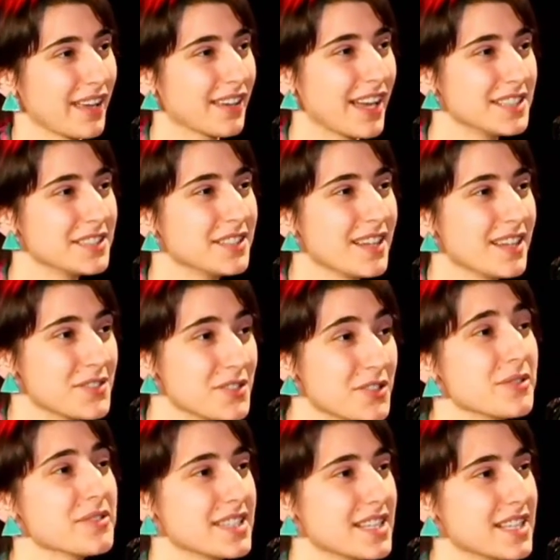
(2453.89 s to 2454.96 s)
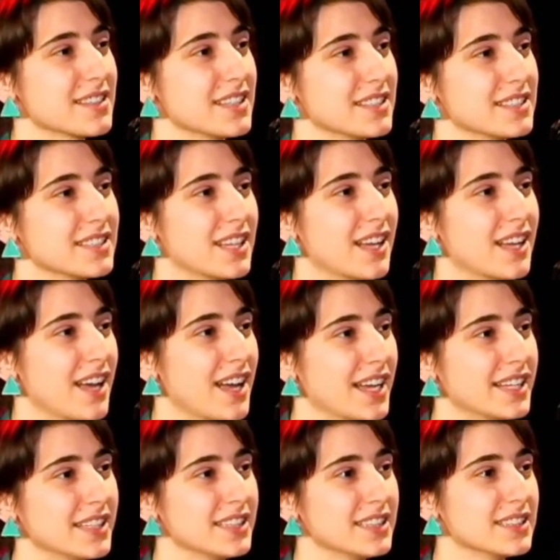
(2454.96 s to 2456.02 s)
I do think that
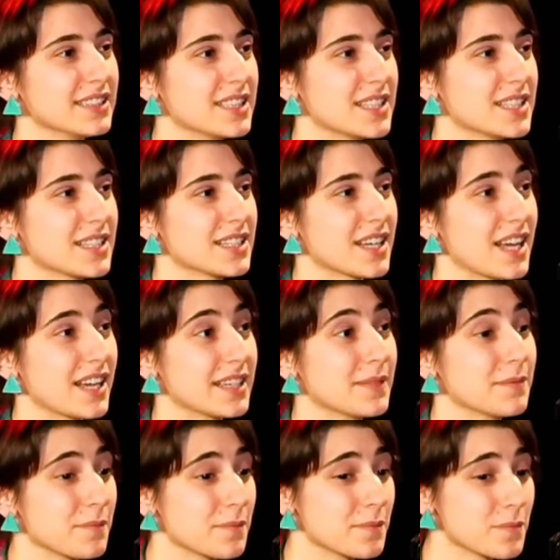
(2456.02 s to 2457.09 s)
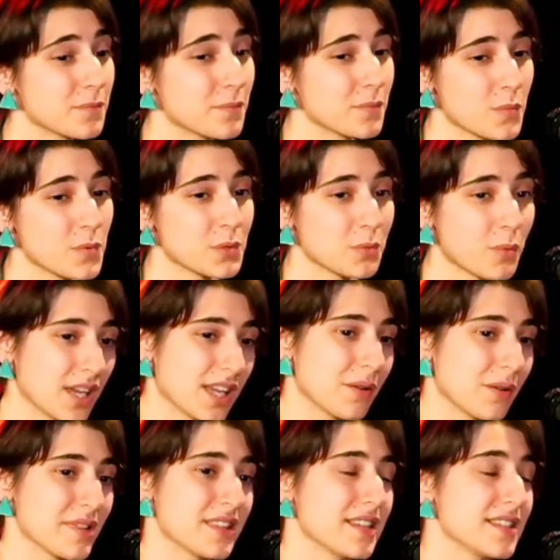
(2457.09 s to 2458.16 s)
I was working
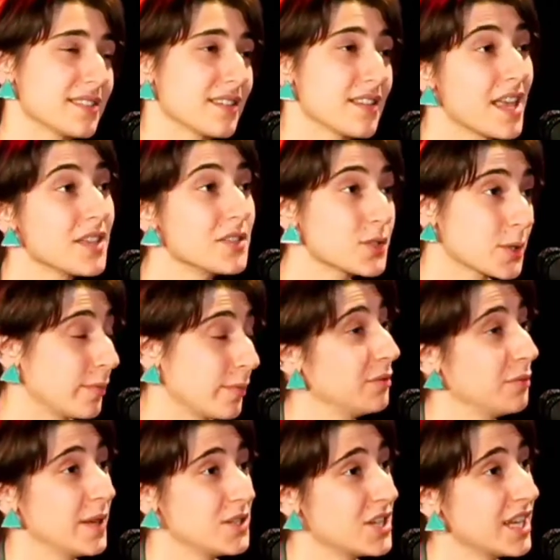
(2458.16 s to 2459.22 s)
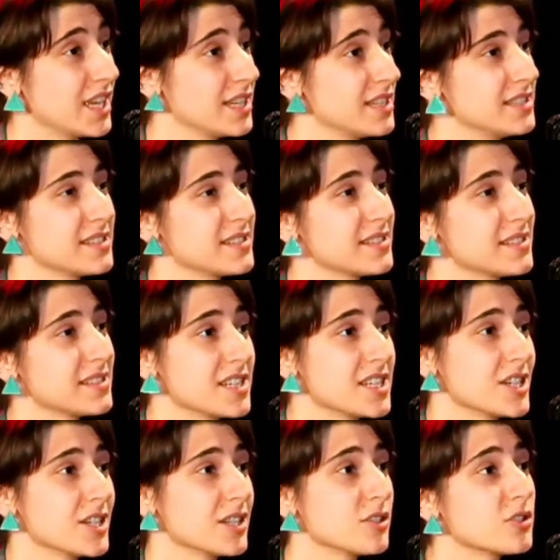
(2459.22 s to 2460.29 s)
with this instrument, which is
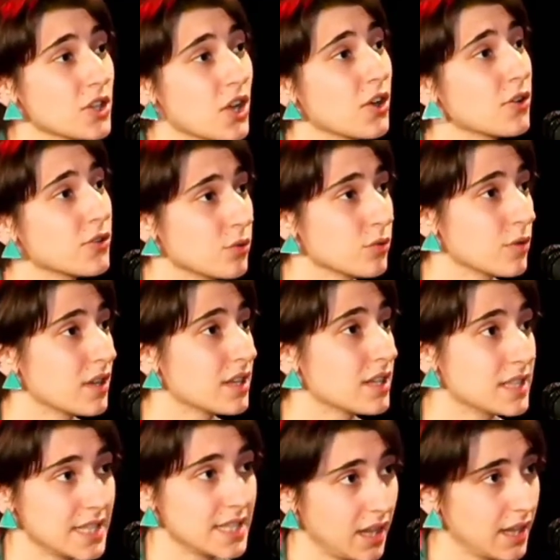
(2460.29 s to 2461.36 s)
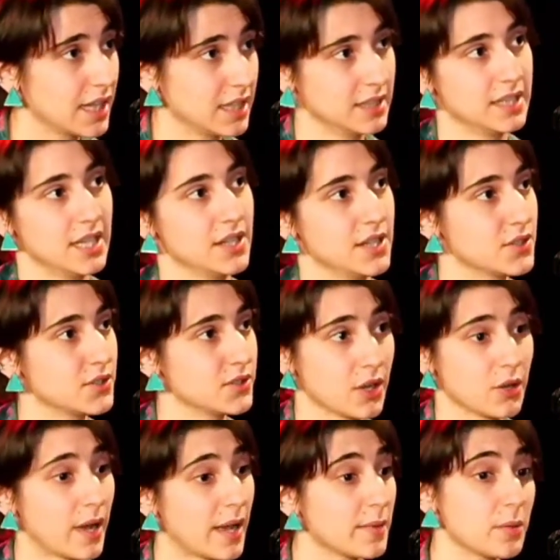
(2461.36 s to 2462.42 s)
so delicate, and it's so,
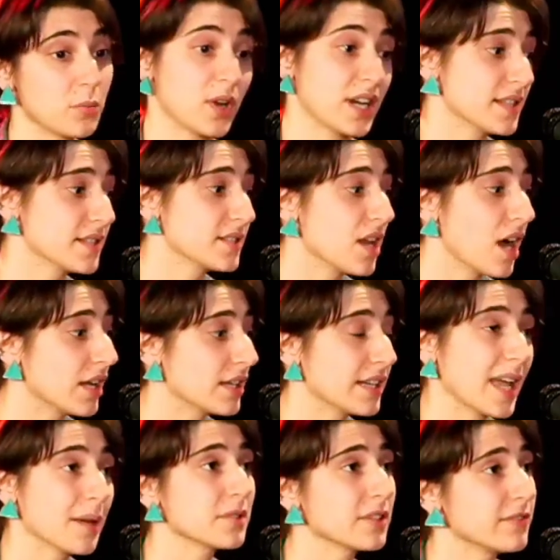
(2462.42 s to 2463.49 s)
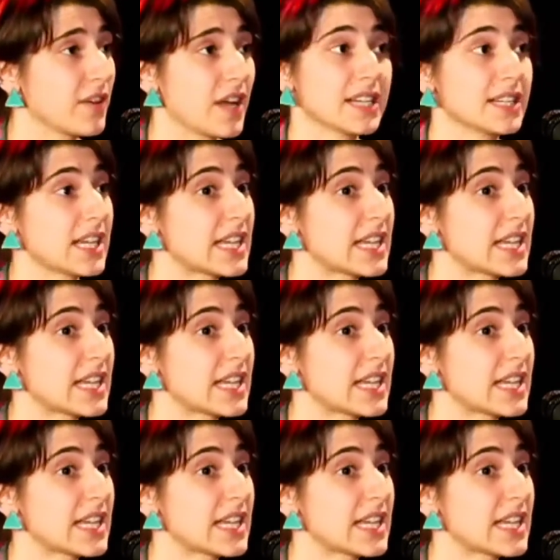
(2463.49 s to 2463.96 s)
I mean, when it's not amplified, it's